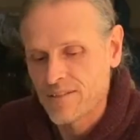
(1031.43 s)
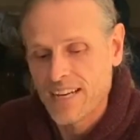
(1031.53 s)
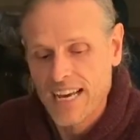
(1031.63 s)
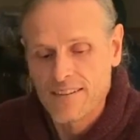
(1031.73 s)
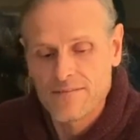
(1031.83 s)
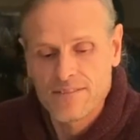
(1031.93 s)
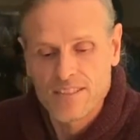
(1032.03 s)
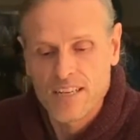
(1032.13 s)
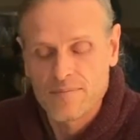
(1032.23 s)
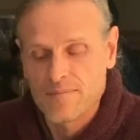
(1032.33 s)
You'll have
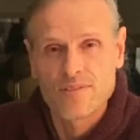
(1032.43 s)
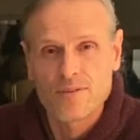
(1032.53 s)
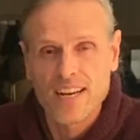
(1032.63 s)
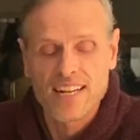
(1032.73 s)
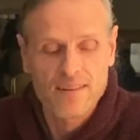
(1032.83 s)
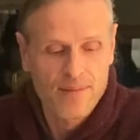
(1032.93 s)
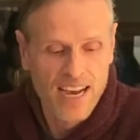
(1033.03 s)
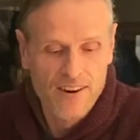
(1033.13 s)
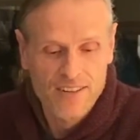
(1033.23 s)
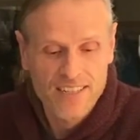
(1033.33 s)
some trading
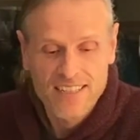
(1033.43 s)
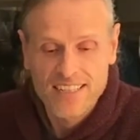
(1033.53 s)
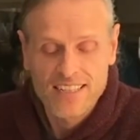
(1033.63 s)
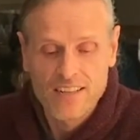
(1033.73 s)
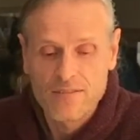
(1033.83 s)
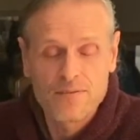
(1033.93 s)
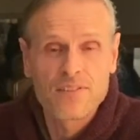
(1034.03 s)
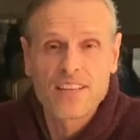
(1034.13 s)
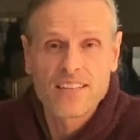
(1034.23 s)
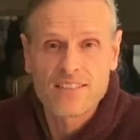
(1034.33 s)
power, you know,
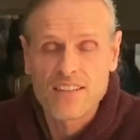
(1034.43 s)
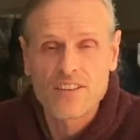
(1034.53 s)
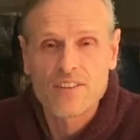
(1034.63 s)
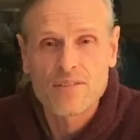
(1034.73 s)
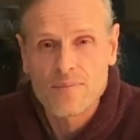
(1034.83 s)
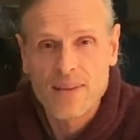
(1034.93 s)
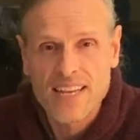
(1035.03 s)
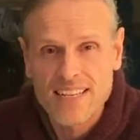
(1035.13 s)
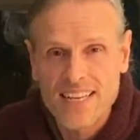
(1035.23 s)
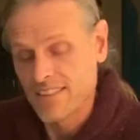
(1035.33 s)
for things that you
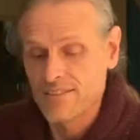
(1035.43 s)
may need.